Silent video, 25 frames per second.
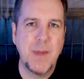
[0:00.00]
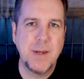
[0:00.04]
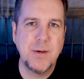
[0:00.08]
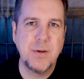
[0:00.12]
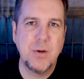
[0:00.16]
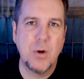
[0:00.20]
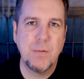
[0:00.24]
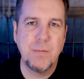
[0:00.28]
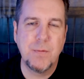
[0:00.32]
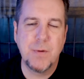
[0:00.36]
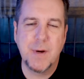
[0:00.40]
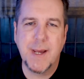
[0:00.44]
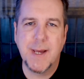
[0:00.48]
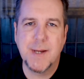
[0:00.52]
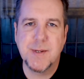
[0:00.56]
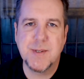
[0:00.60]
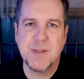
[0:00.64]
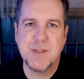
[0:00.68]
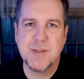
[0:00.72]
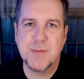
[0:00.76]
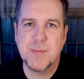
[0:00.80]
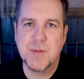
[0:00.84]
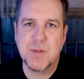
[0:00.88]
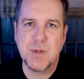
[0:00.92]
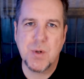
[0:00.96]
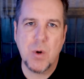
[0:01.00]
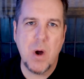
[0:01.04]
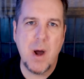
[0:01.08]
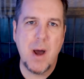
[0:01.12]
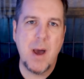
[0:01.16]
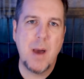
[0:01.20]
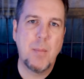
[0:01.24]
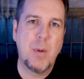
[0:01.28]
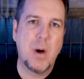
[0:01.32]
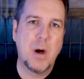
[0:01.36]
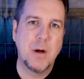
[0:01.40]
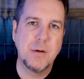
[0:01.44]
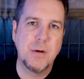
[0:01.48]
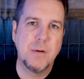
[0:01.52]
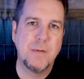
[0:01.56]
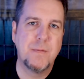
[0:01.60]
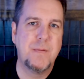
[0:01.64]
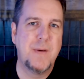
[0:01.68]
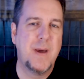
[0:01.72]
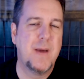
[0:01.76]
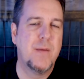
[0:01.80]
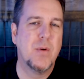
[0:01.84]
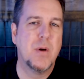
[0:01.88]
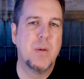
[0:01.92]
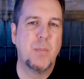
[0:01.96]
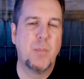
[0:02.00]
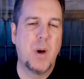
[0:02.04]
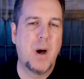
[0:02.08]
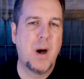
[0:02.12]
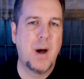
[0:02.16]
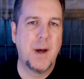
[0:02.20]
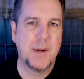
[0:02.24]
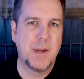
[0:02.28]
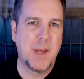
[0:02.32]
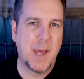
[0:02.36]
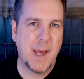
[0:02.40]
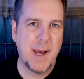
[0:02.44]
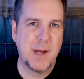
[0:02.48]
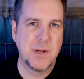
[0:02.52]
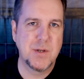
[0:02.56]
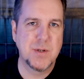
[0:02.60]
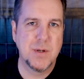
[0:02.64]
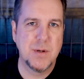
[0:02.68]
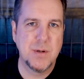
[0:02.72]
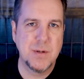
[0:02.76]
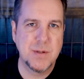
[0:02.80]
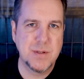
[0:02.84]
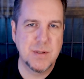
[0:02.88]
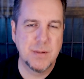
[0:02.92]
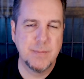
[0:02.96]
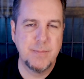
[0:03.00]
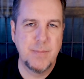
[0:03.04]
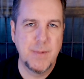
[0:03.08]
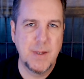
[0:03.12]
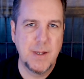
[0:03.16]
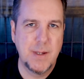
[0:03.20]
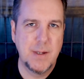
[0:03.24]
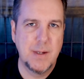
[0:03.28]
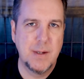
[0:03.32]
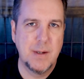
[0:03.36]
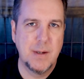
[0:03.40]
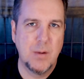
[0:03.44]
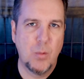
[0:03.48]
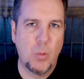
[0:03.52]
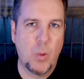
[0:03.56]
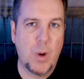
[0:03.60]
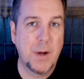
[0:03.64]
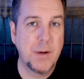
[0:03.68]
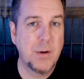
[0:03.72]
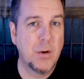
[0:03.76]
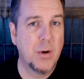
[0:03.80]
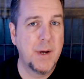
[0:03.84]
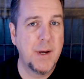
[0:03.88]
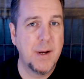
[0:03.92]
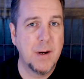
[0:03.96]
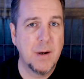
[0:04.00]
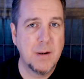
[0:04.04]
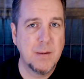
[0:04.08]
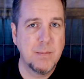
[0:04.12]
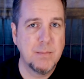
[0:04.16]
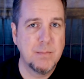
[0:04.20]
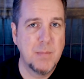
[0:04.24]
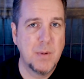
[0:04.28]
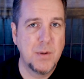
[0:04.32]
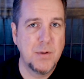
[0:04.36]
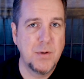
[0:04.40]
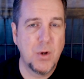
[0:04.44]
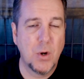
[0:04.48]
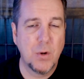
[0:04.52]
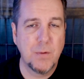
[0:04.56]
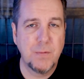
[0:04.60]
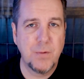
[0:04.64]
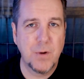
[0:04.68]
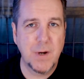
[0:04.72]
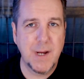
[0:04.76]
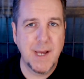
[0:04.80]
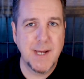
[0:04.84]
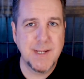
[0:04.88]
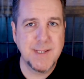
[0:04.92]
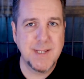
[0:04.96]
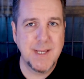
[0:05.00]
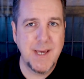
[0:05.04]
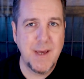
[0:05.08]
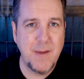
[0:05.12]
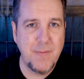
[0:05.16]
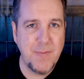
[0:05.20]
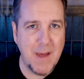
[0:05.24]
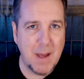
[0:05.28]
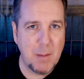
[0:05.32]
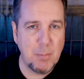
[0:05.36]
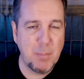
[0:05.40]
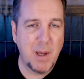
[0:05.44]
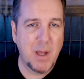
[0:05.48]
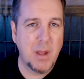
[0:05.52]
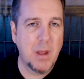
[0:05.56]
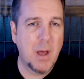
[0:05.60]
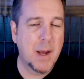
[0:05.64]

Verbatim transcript: and don't forget to subscribe on your favorite podcatchers. While you're here, don't forget to hit that bell